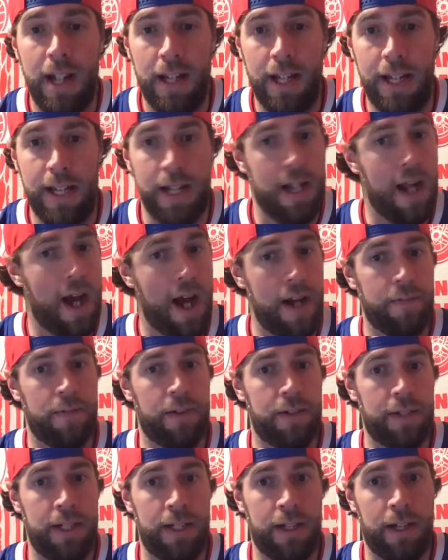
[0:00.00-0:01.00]
that you got to
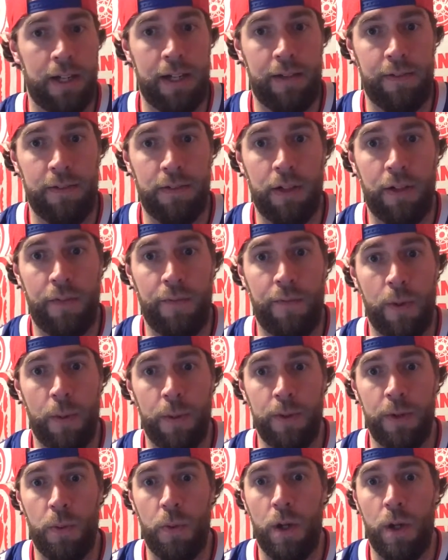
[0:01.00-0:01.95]
really look forward to